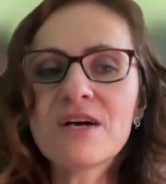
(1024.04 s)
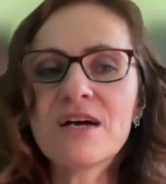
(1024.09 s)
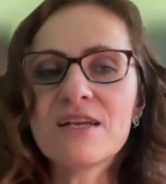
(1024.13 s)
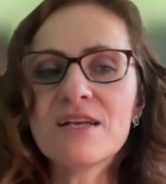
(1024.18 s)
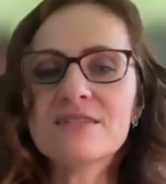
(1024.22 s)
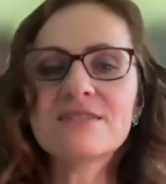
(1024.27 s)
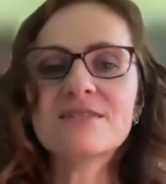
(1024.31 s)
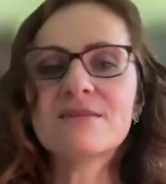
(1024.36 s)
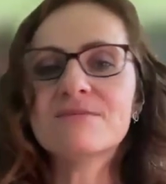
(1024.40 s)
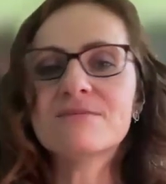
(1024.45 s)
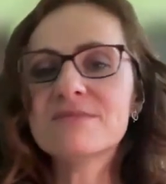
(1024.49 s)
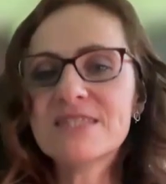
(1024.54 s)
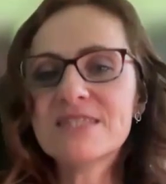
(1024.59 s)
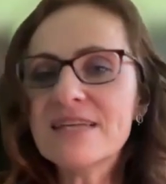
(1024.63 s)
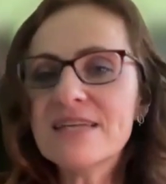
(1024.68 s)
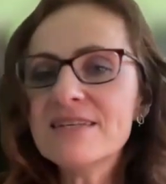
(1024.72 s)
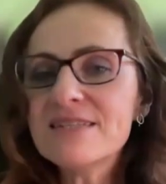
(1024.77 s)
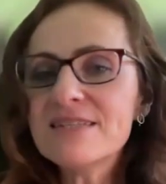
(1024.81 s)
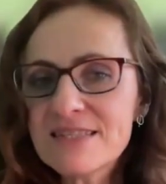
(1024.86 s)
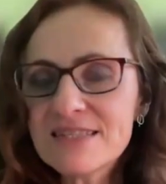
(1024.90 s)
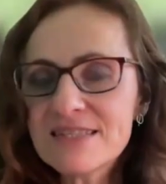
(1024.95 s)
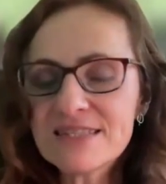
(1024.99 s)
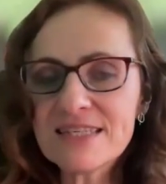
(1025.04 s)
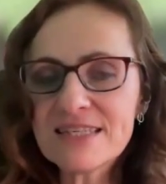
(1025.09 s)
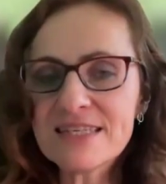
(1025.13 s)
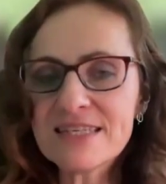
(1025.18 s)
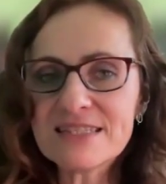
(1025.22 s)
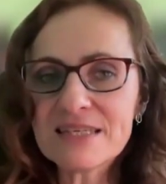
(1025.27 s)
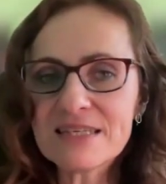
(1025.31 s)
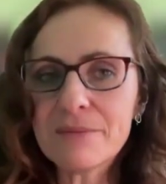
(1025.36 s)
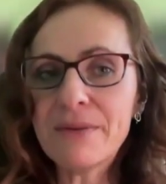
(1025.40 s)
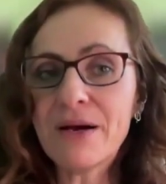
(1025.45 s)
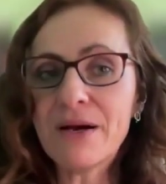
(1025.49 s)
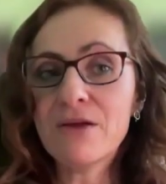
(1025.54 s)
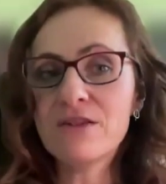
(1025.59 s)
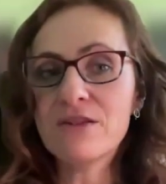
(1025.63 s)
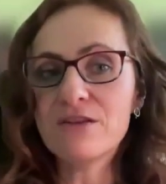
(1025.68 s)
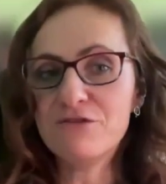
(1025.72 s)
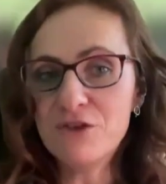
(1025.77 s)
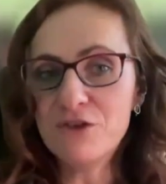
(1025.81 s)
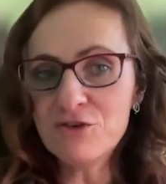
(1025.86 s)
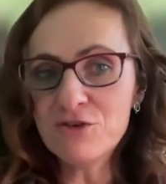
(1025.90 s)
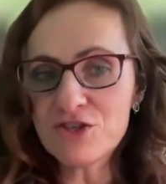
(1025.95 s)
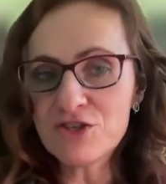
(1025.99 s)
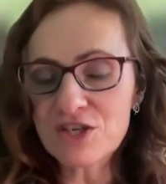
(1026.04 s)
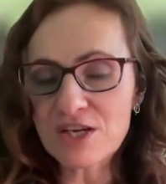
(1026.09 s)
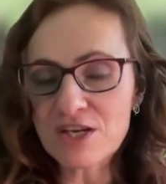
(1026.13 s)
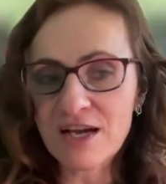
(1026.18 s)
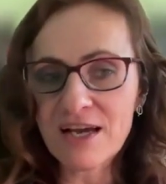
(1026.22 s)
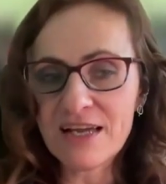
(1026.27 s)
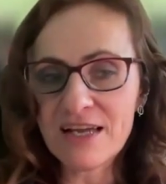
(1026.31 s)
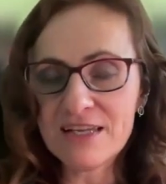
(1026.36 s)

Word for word: got some sentences about the future,